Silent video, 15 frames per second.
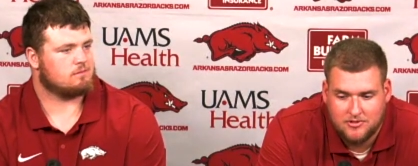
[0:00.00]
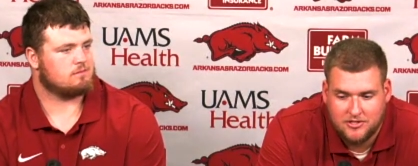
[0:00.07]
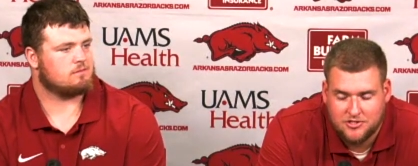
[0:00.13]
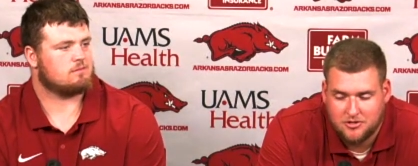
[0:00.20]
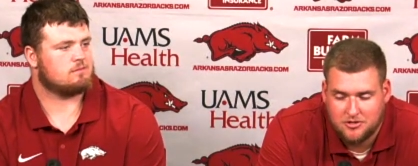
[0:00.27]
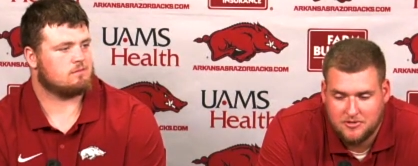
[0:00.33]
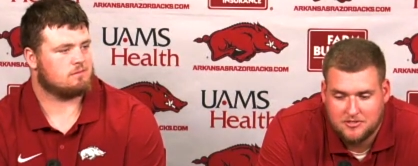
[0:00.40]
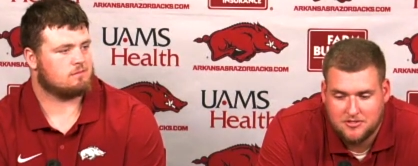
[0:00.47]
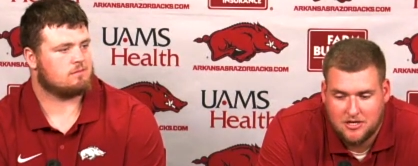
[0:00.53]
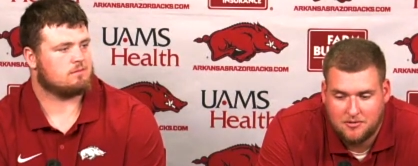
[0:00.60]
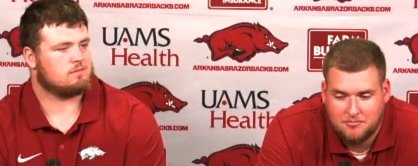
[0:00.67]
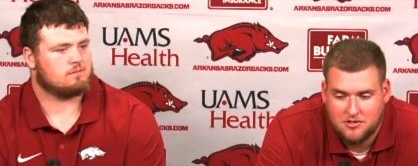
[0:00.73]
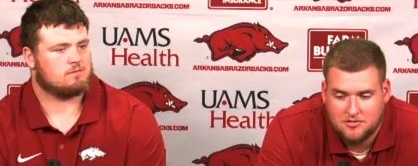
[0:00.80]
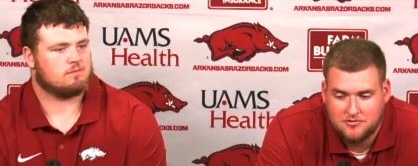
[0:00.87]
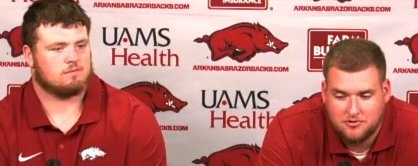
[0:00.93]
Speaker 1: that shouldn't be
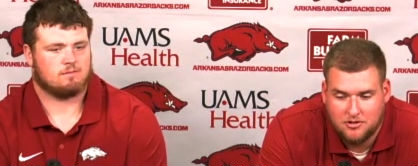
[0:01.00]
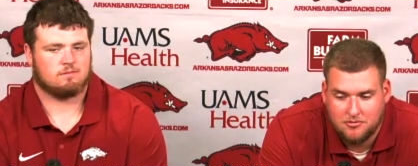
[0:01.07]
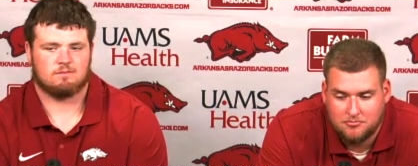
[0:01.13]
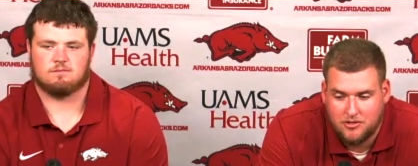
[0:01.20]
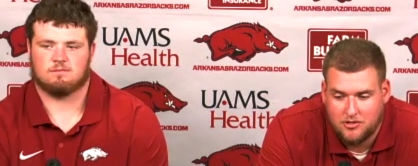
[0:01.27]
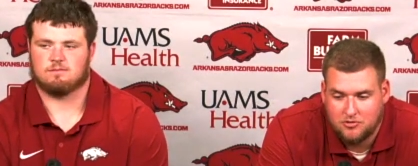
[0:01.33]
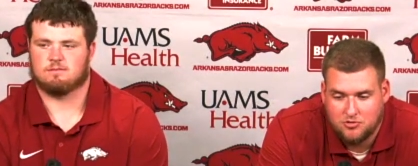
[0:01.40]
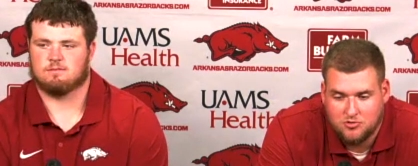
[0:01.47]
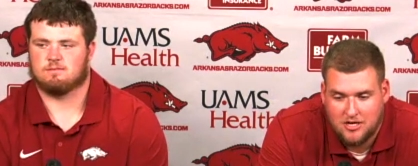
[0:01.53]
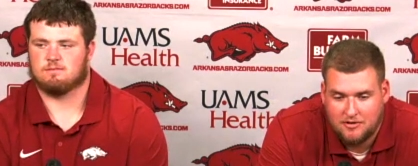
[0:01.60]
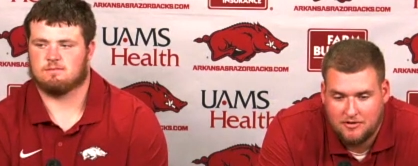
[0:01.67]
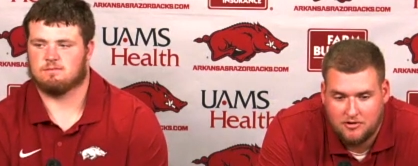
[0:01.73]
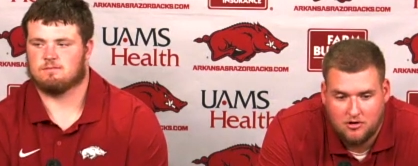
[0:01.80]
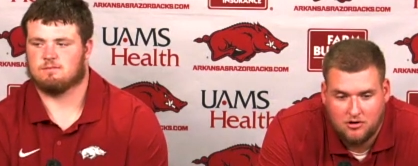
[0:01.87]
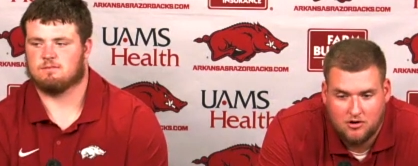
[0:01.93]
stopping us from you know
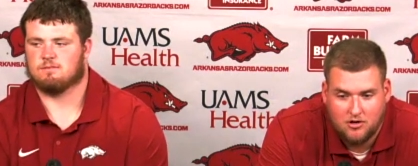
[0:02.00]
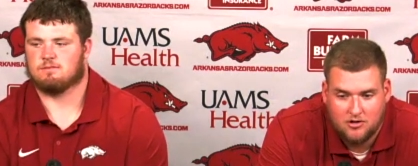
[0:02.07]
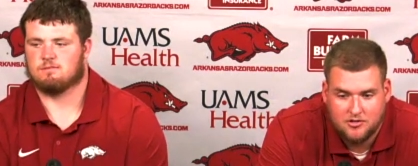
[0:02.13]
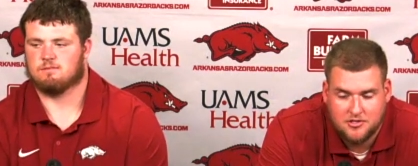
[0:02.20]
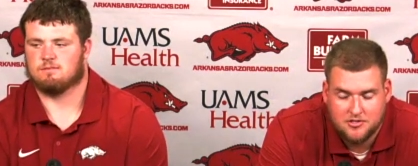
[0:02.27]
driving hard.